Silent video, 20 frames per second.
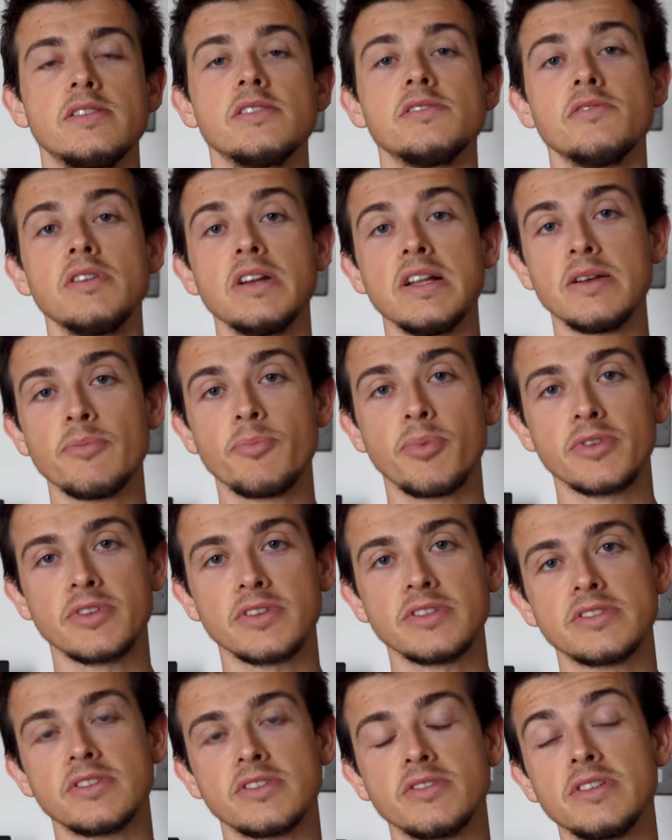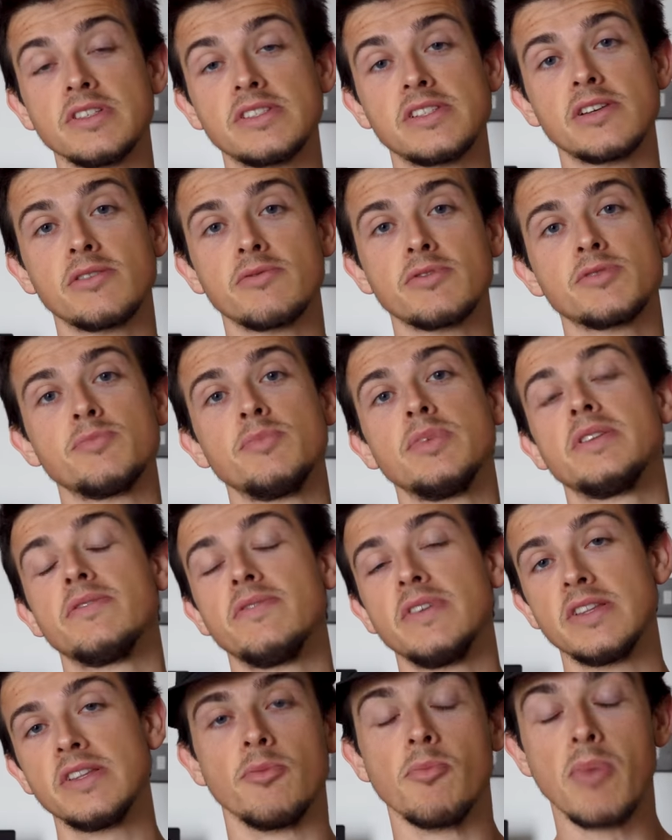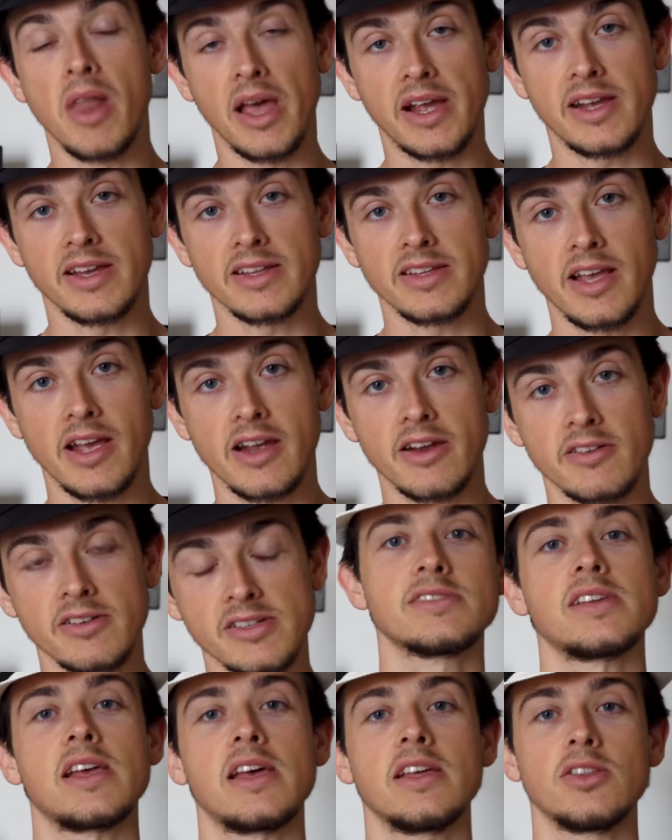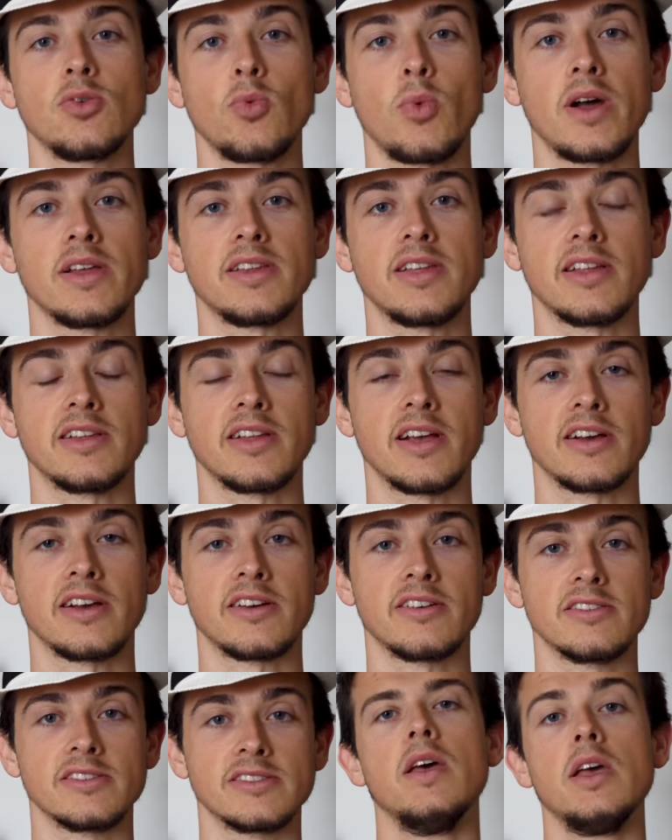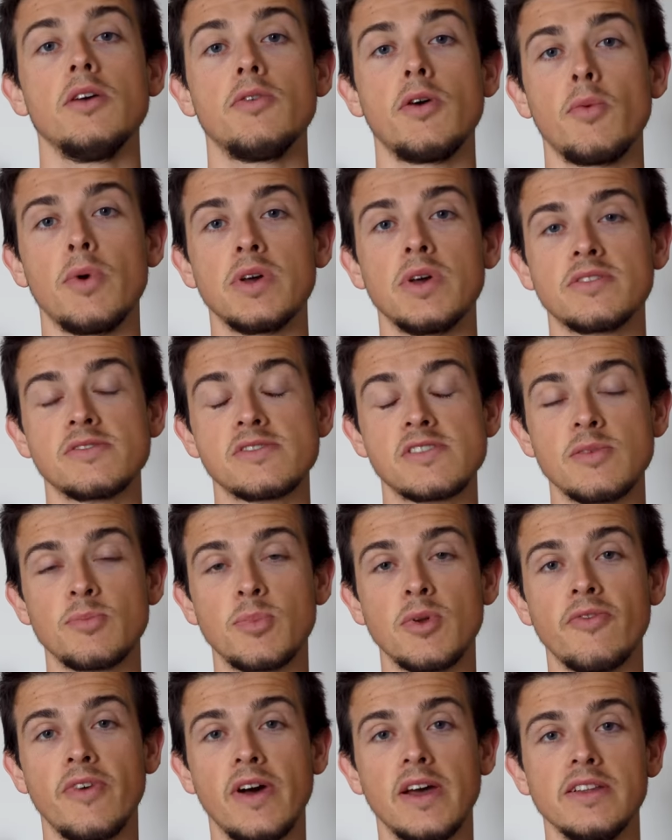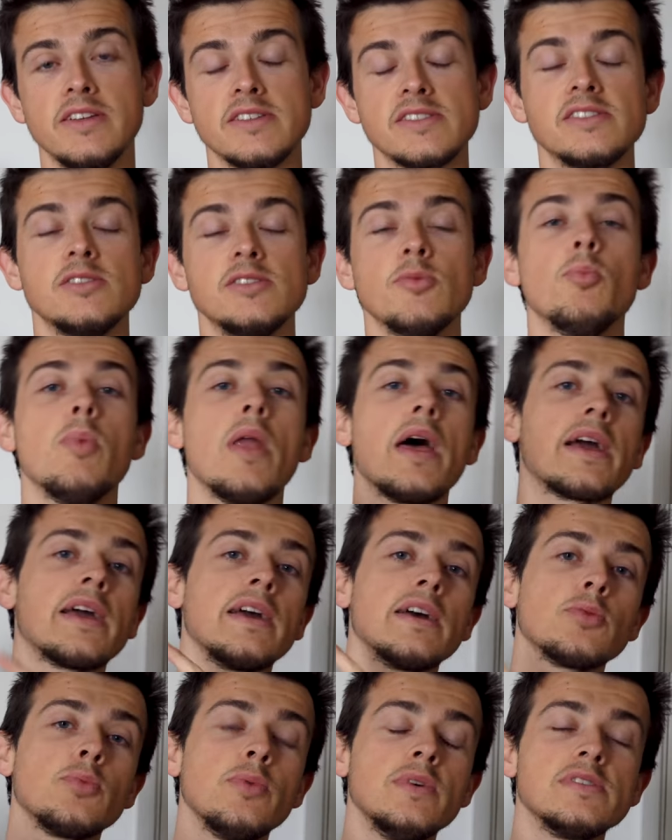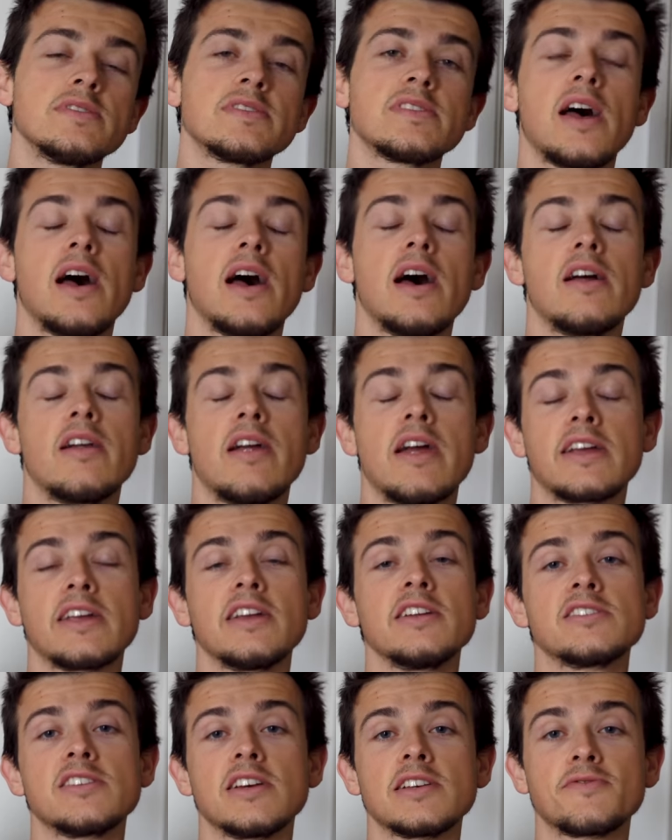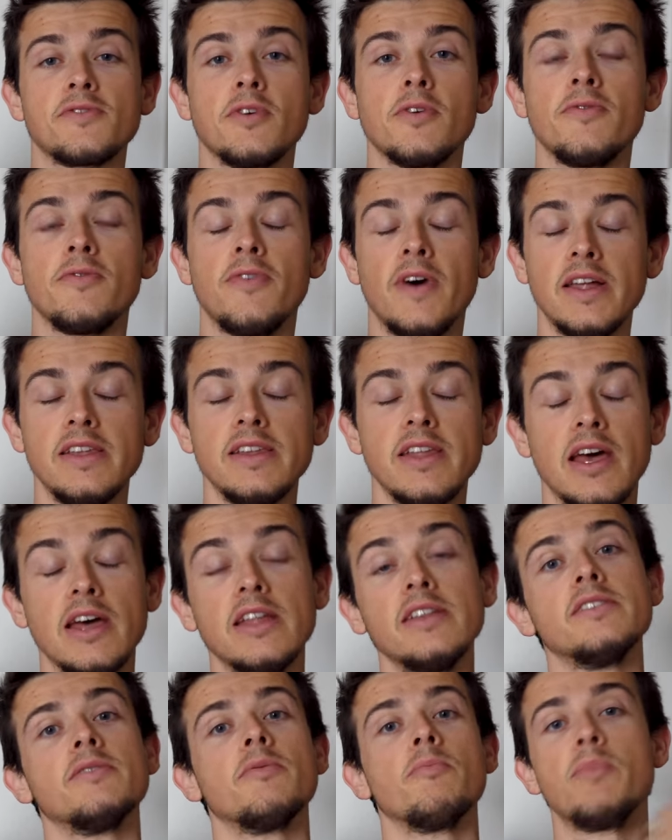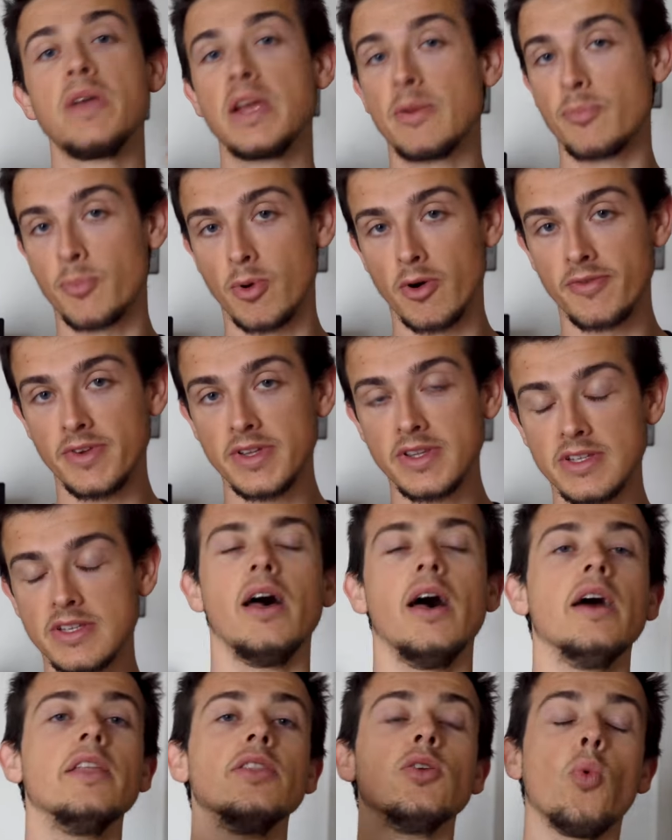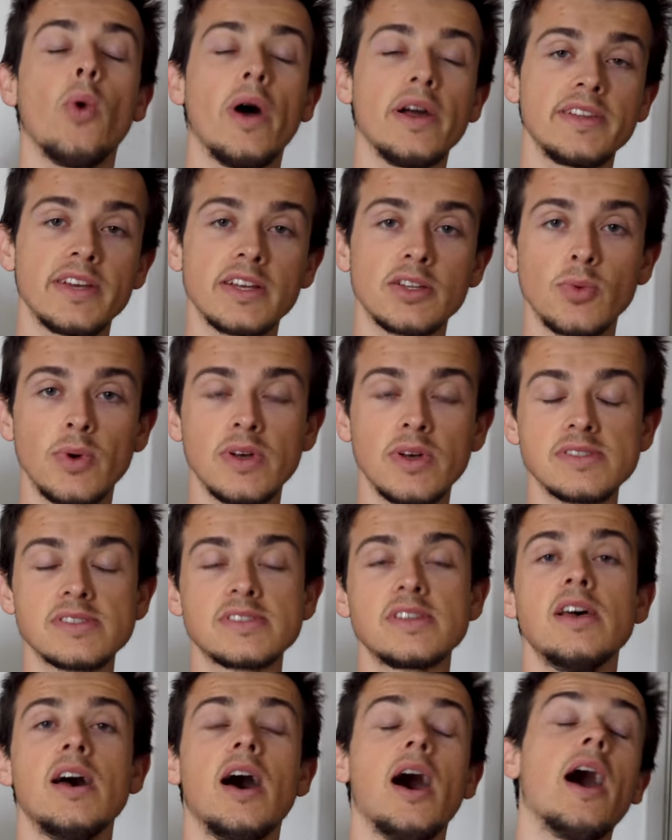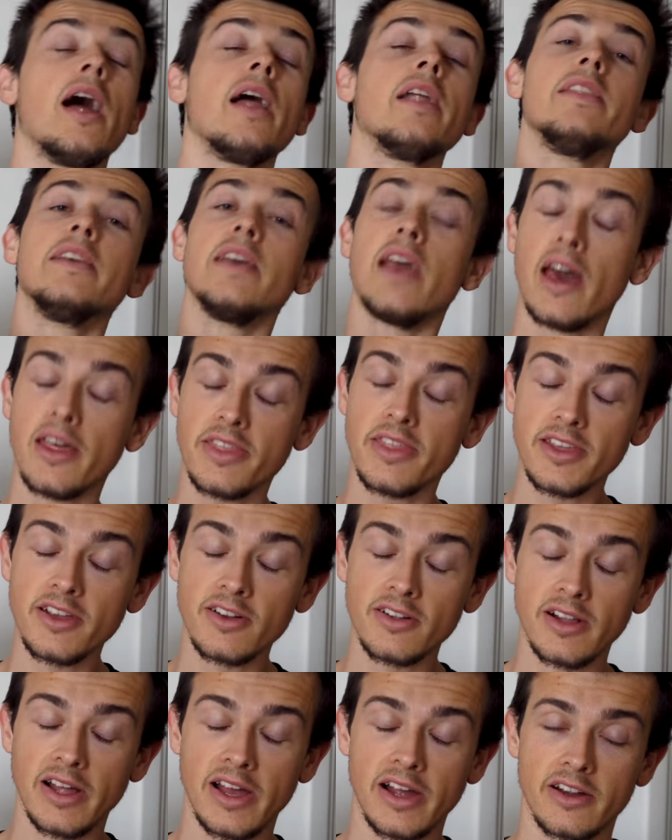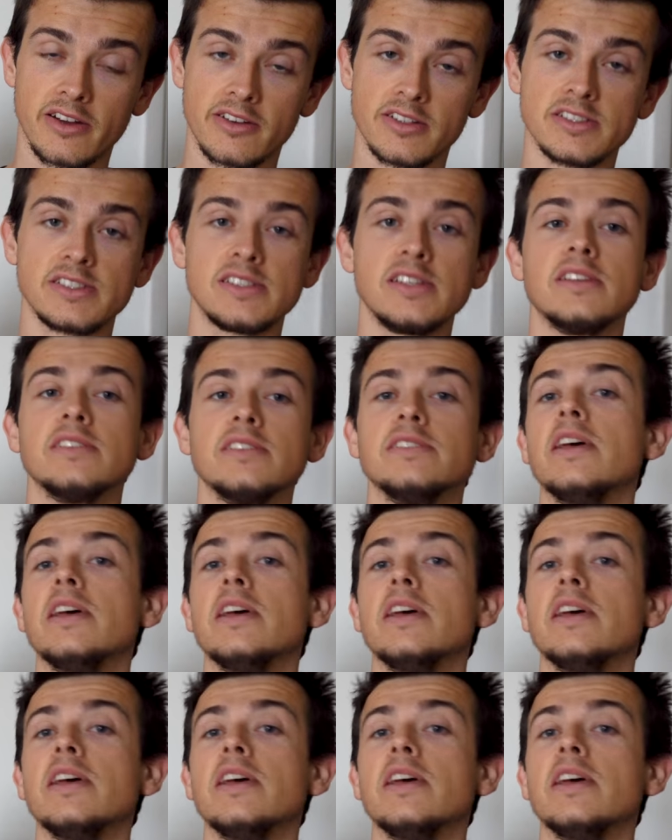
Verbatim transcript: This is really important to distinguish between the black hat hackers and the white hat hackers. If I want to simplify this, the black hat ones are hacking just for fun and big profit, and the white hat ones are the ethical hackers.